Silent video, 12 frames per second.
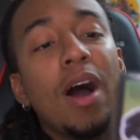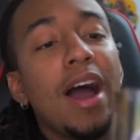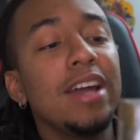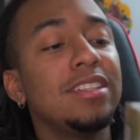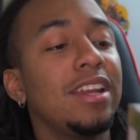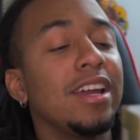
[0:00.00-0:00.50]

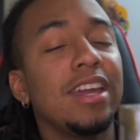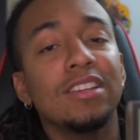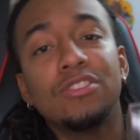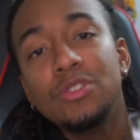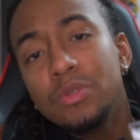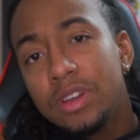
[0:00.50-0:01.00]
why did I
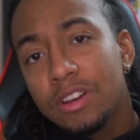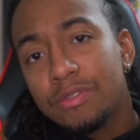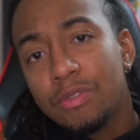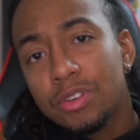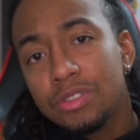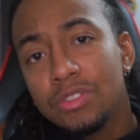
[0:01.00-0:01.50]
get two Gear
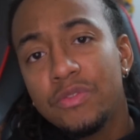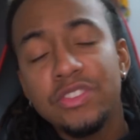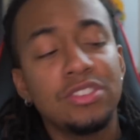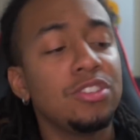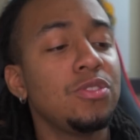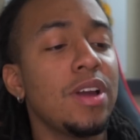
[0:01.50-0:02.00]
4th
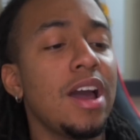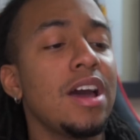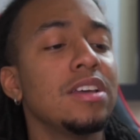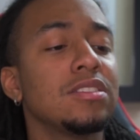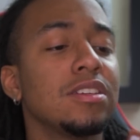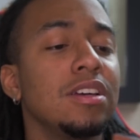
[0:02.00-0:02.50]
Luffys, did you
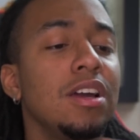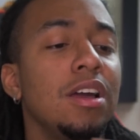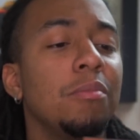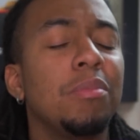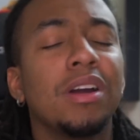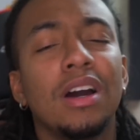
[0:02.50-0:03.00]
ask?
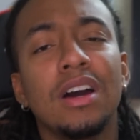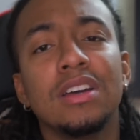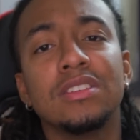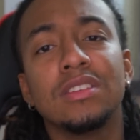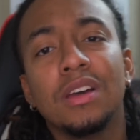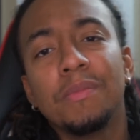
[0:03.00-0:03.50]

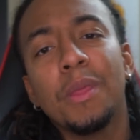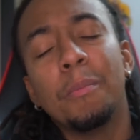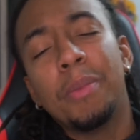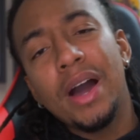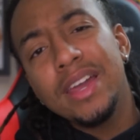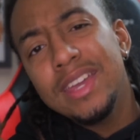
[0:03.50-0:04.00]
Because
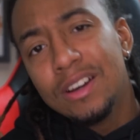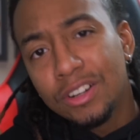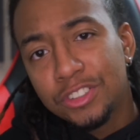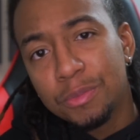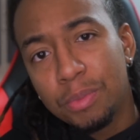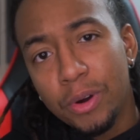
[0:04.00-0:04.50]
Buyee
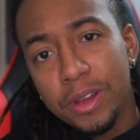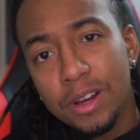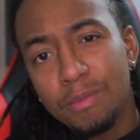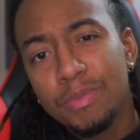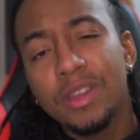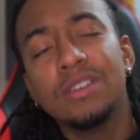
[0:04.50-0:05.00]
hooked your boy
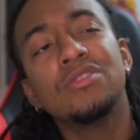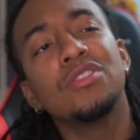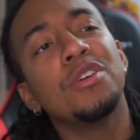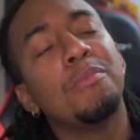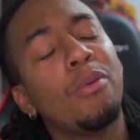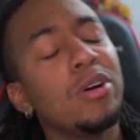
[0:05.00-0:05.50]
up, so
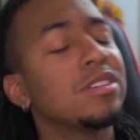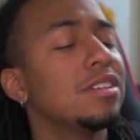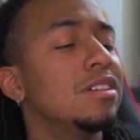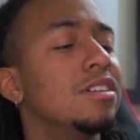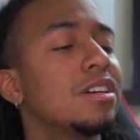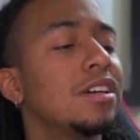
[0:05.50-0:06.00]
your boy's
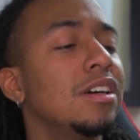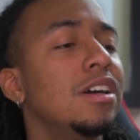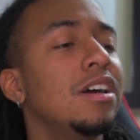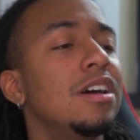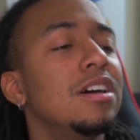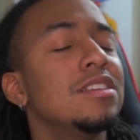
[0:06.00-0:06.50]
gonna hook
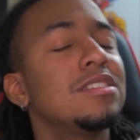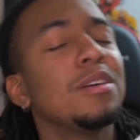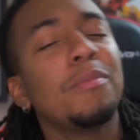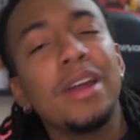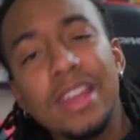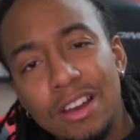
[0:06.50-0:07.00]

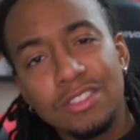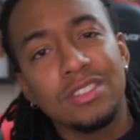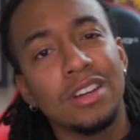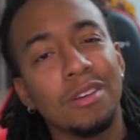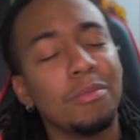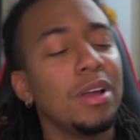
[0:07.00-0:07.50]
somebody else
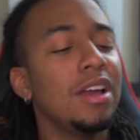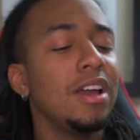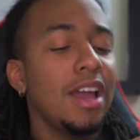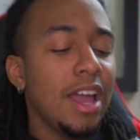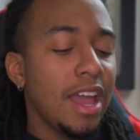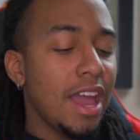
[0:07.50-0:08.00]
up.
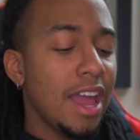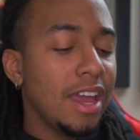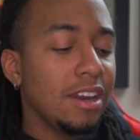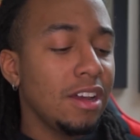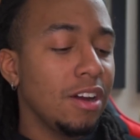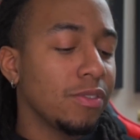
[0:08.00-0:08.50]

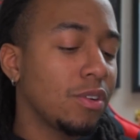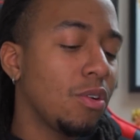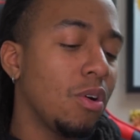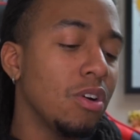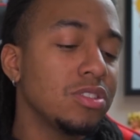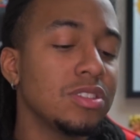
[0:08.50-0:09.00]
And of
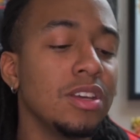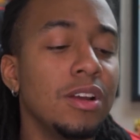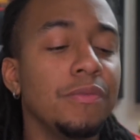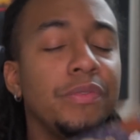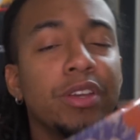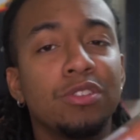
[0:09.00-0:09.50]
course,
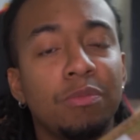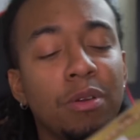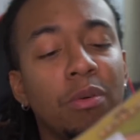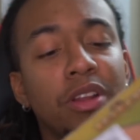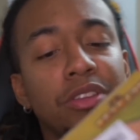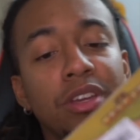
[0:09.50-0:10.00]
this will be
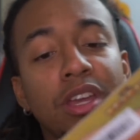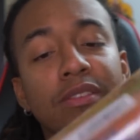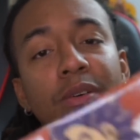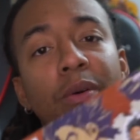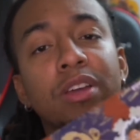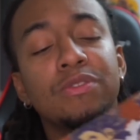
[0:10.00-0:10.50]
one of the
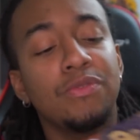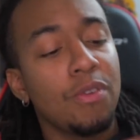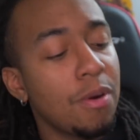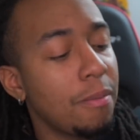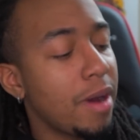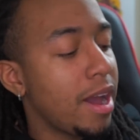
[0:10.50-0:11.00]
giveaways
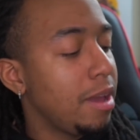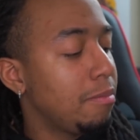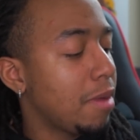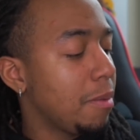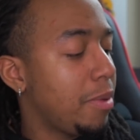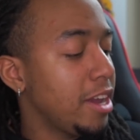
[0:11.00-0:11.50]
for my,
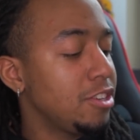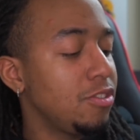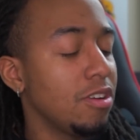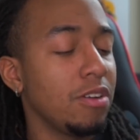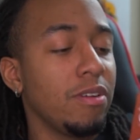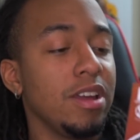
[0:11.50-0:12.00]
my
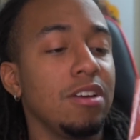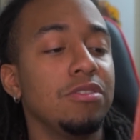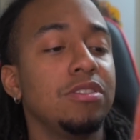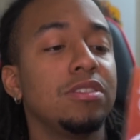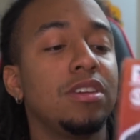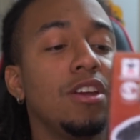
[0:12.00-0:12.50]
Patreon right here,
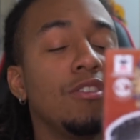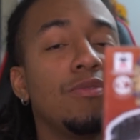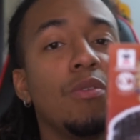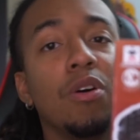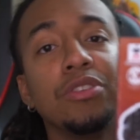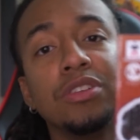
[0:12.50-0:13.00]
this Gear
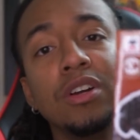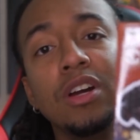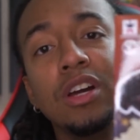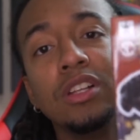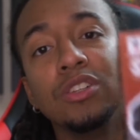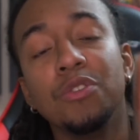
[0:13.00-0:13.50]
4th
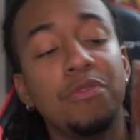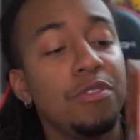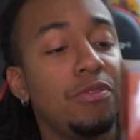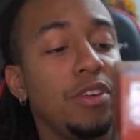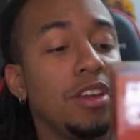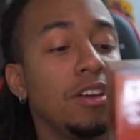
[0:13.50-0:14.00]
Luffy
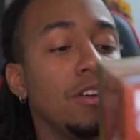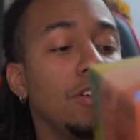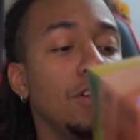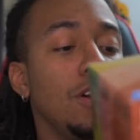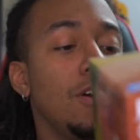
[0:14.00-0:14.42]
figure